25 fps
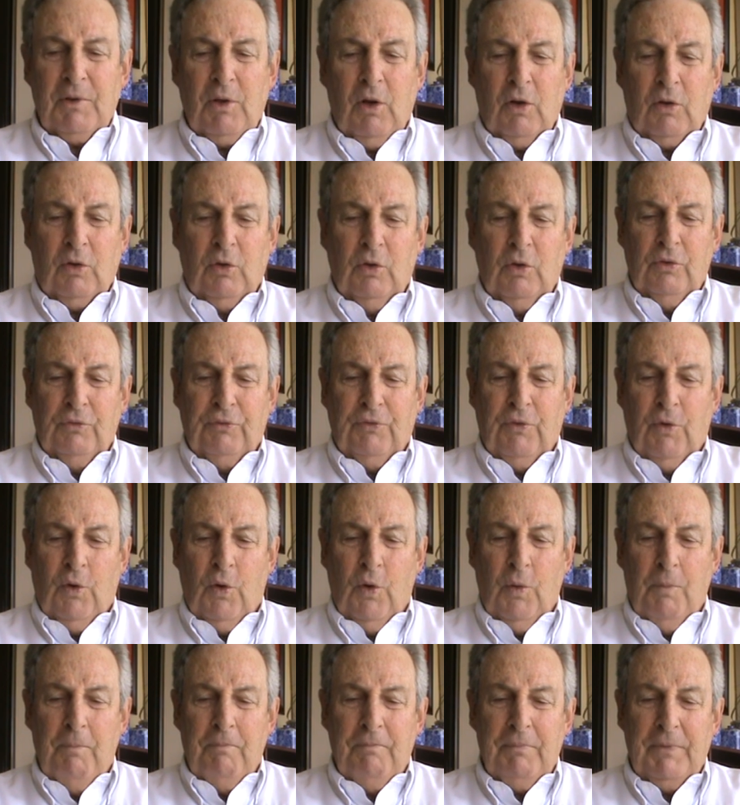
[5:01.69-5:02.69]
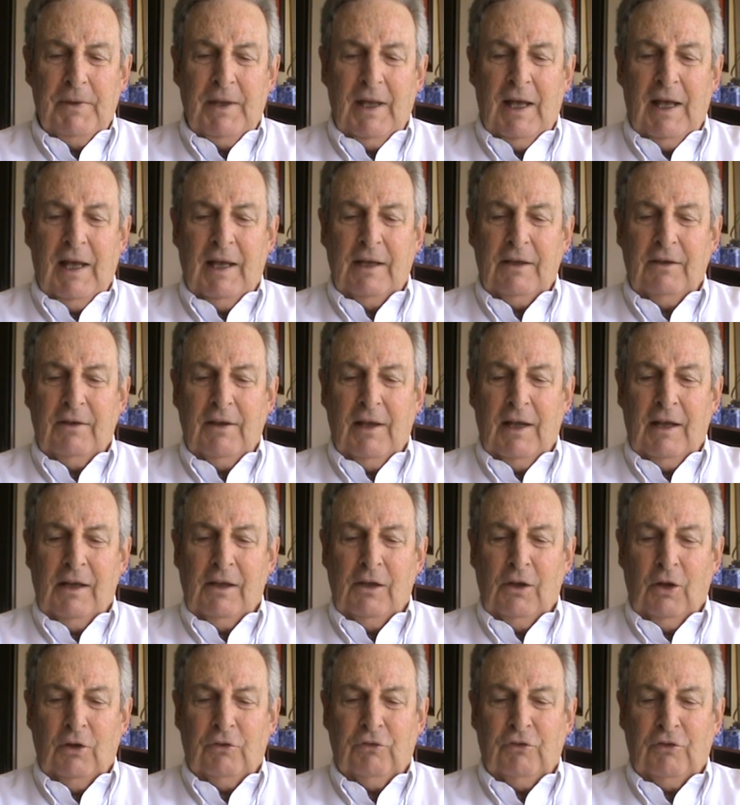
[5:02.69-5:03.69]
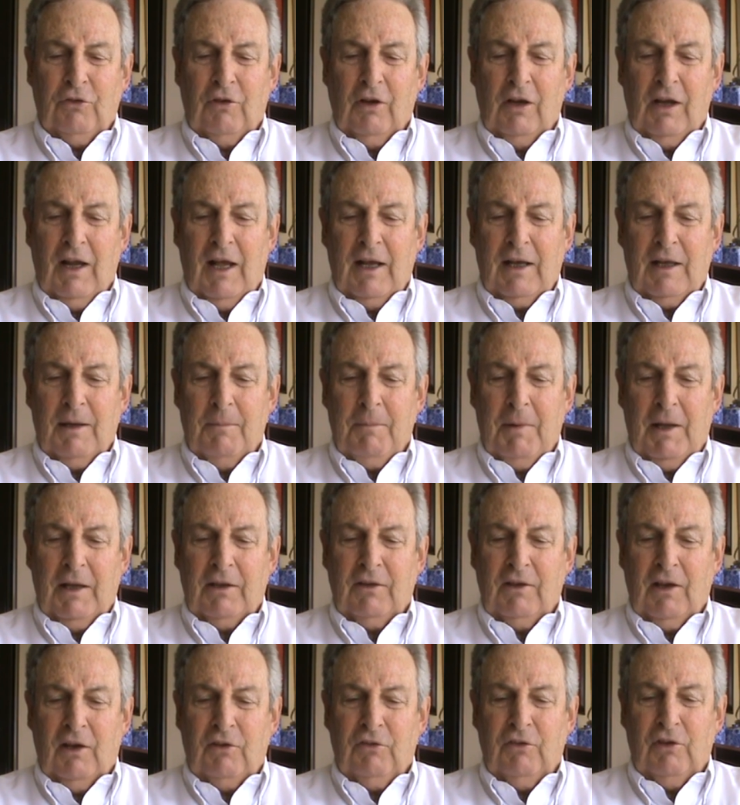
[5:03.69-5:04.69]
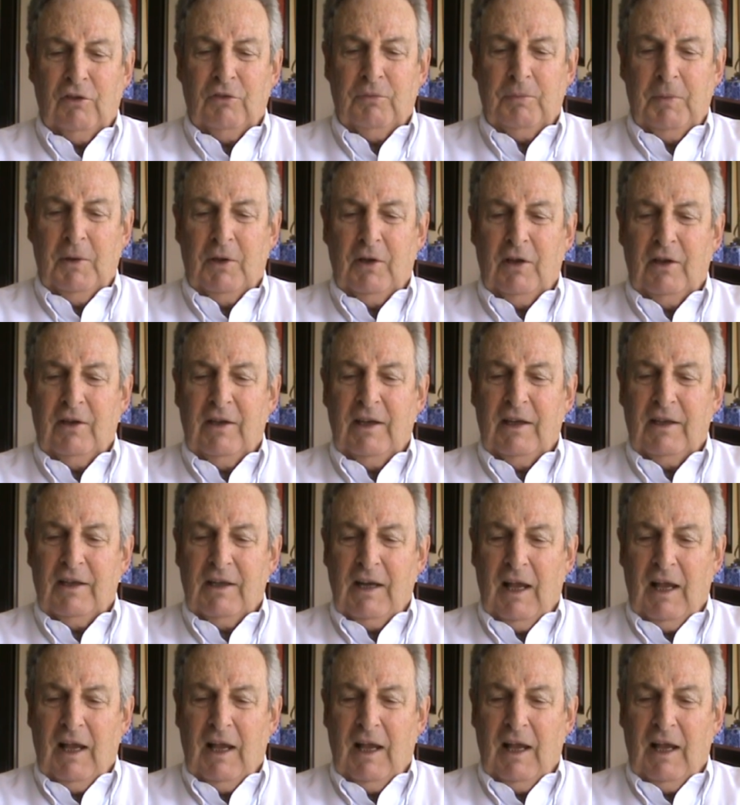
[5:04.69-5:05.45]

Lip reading: got form and lots to like about Duchess Bernadette.